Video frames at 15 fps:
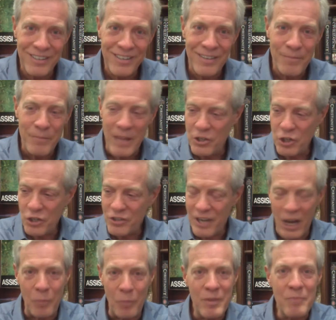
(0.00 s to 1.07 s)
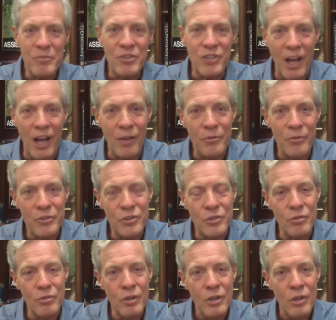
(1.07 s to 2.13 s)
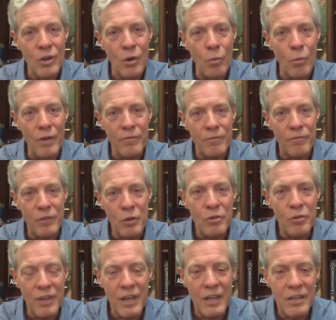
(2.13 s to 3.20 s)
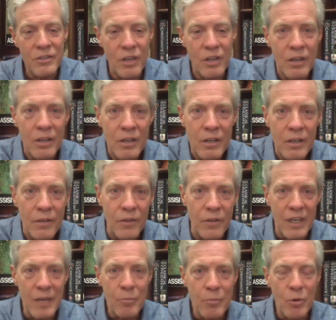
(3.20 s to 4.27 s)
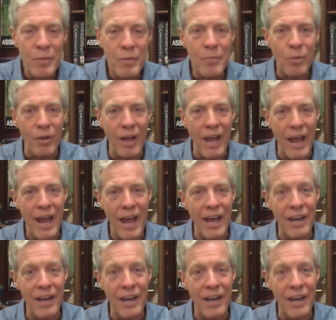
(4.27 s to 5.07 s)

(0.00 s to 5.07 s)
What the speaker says: just help themselves to what few things the Hebrew people had.